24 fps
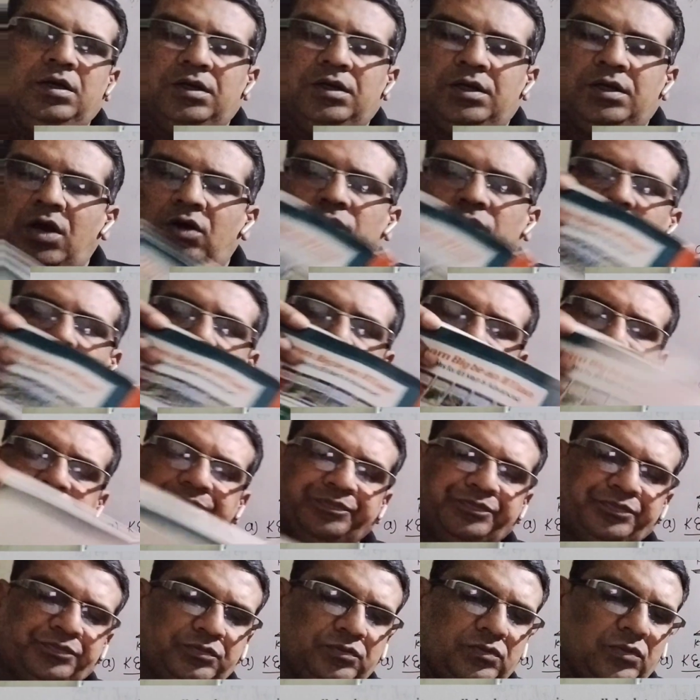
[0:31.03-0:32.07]
Now,
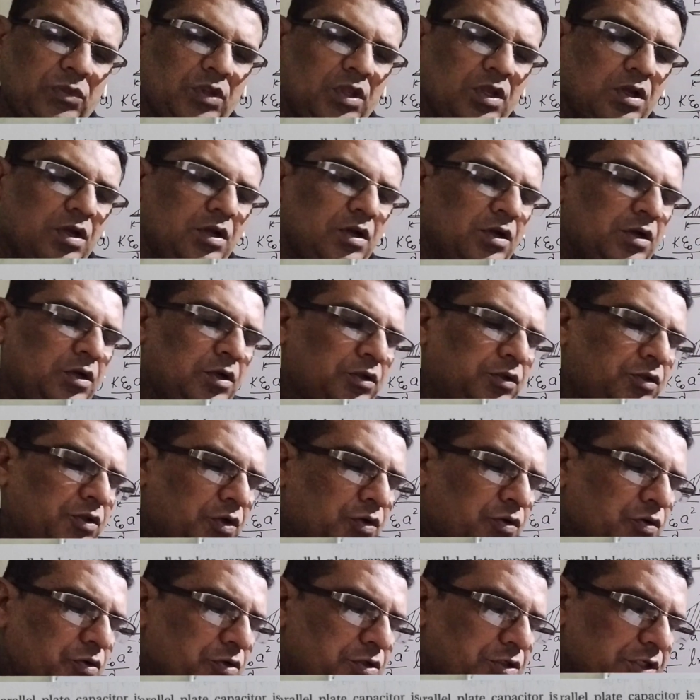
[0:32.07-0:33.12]
the
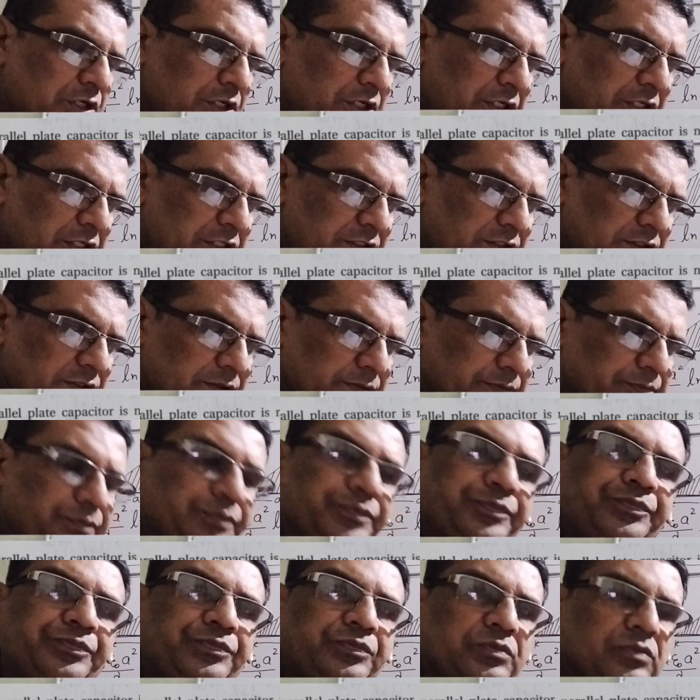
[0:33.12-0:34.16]
question is,
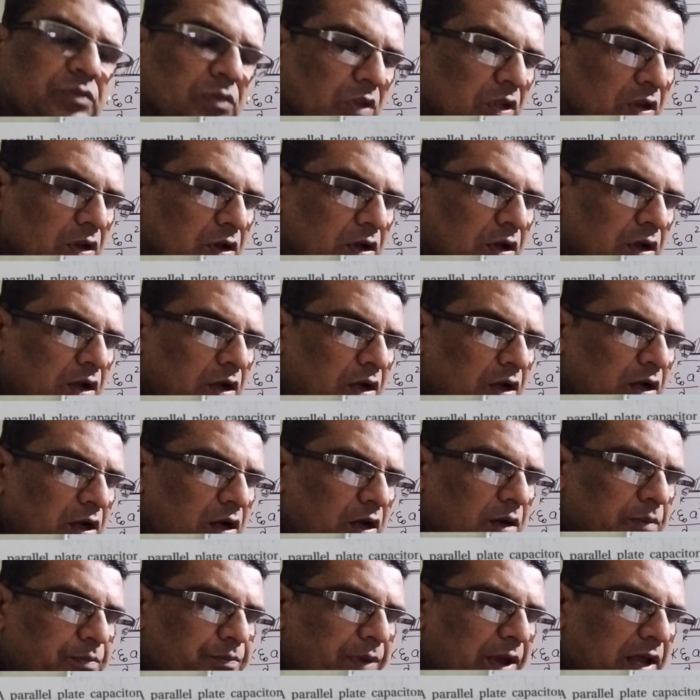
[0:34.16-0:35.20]

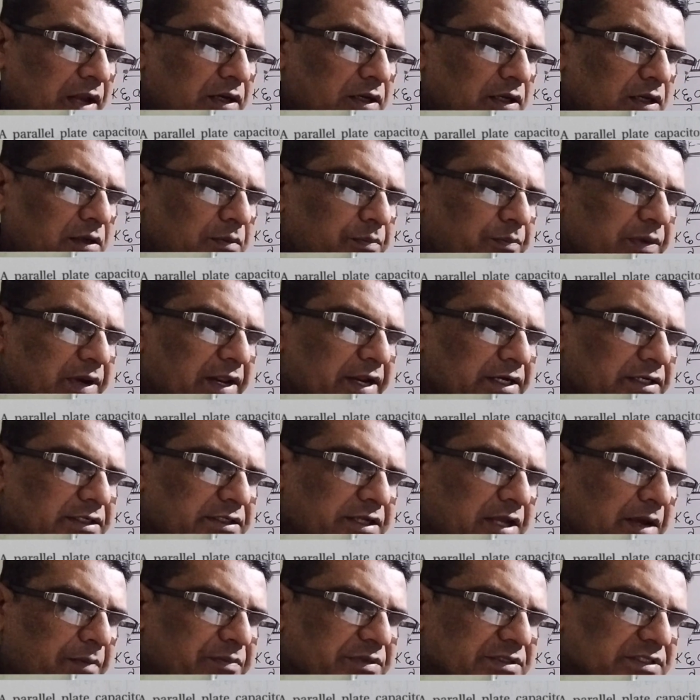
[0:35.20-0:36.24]
a parallel plate
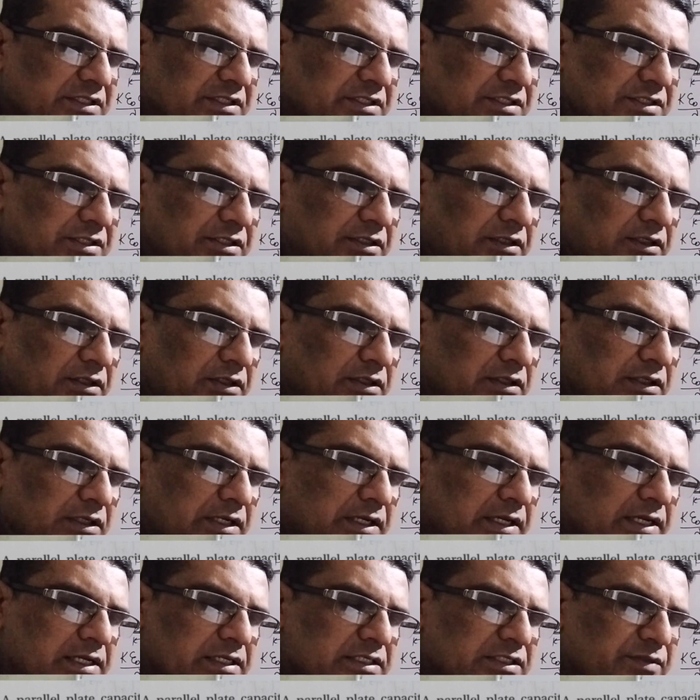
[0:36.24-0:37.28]
capacitor
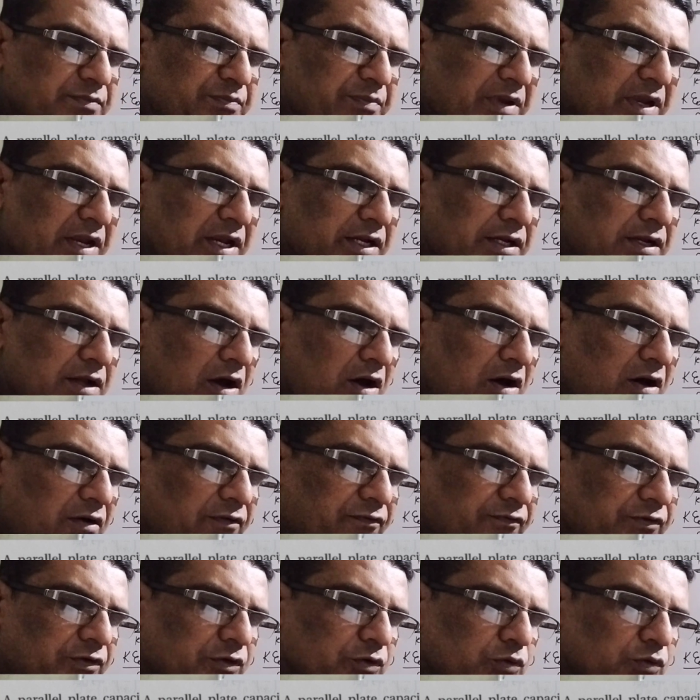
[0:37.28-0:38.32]
is made
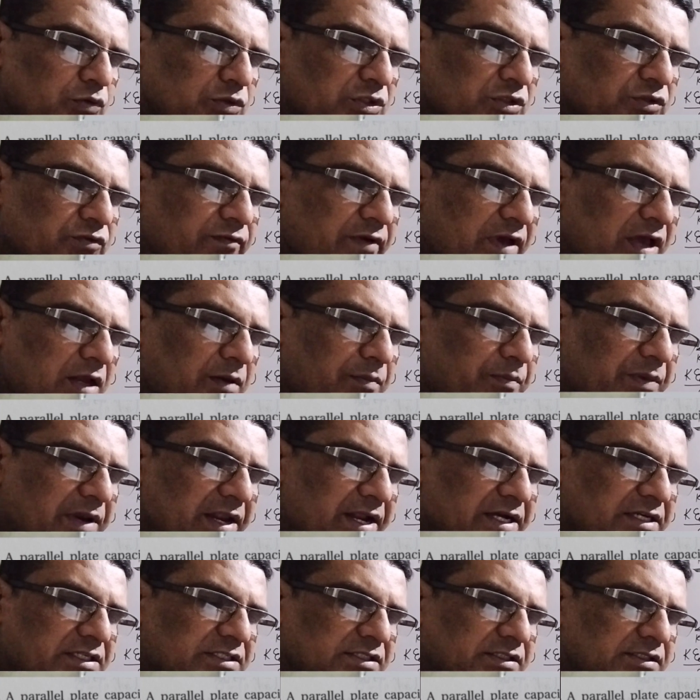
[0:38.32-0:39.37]
of two square
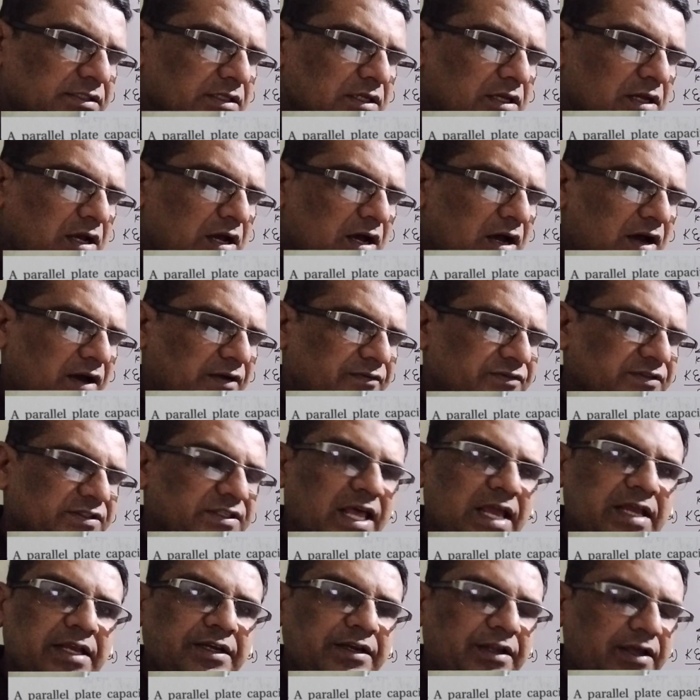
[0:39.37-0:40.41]
plates of
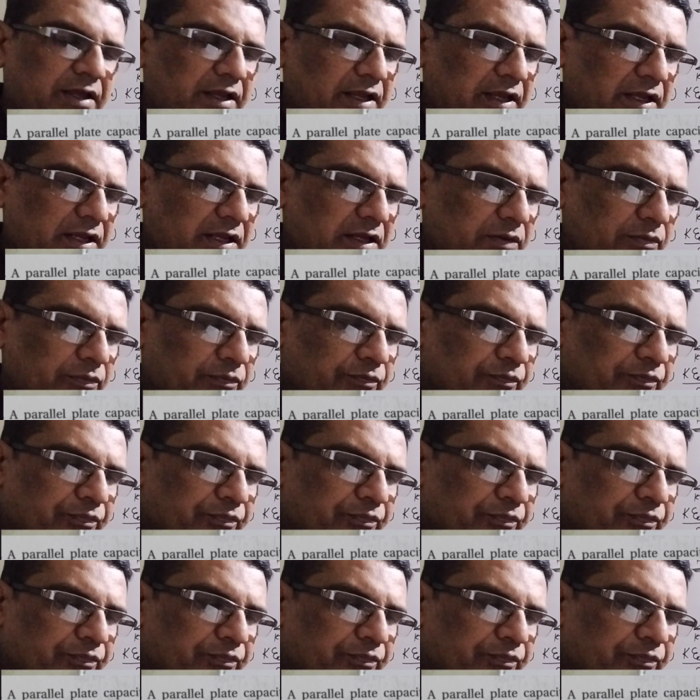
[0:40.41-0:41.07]
side A